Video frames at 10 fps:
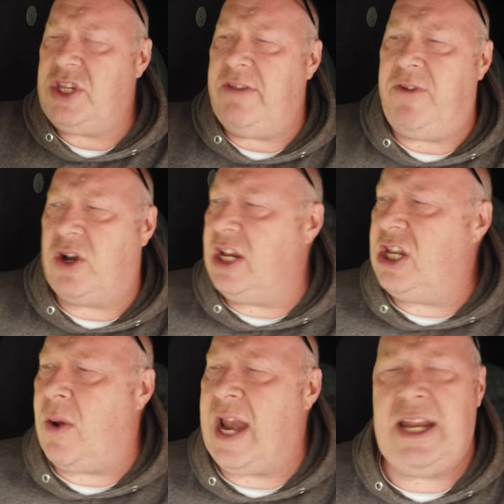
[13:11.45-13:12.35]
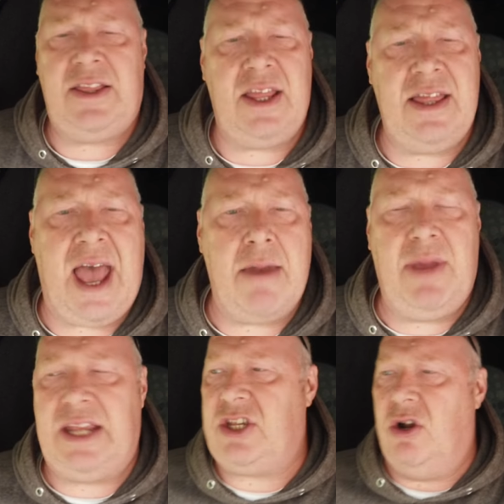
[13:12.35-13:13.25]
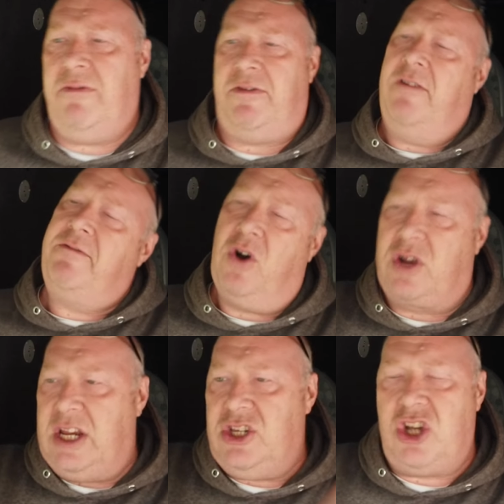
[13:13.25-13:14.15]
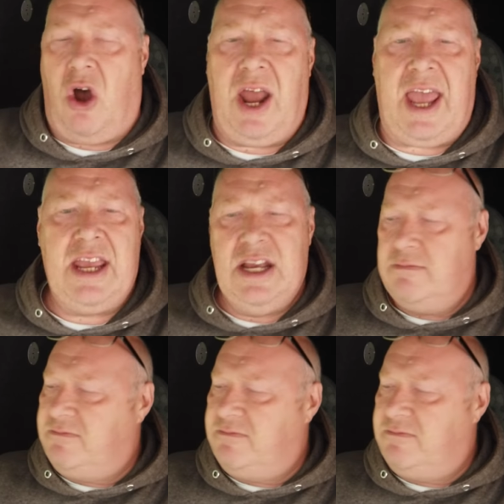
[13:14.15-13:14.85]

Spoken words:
was he fucking doing anything then, meeting up for a fucking jolly?